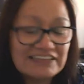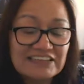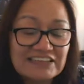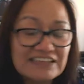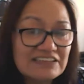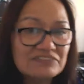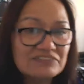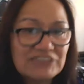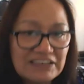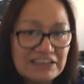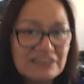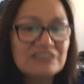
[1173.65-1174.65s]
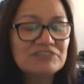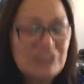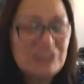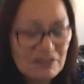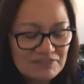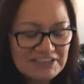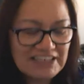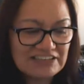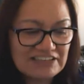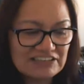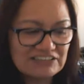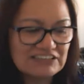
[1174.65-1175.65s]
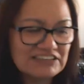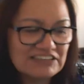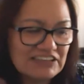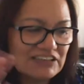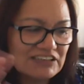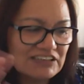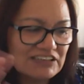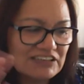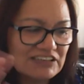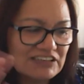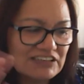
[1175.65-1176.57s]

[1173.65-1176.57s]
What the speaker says: at the end of every conversation, she says, well,